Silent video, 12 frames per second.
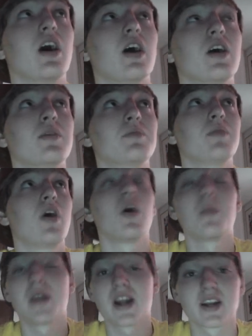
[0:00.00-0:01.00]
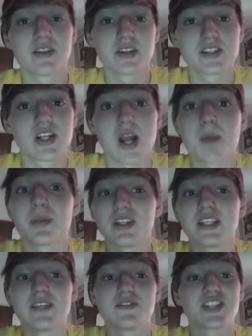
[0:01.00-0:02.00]
All-American this year, I
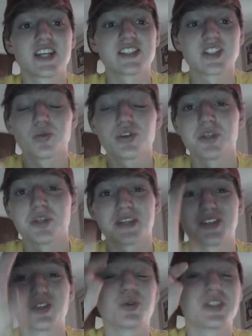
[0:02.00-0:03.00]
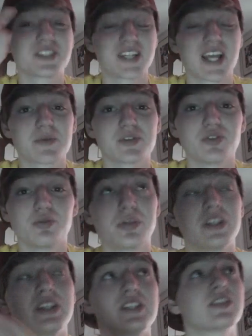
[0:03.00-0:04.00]
believe, Jesse Williams. That dude is an absolute
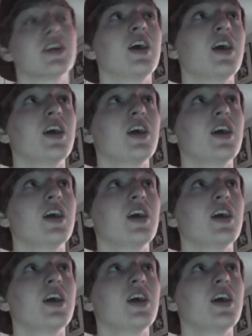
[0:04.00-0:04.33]
beast.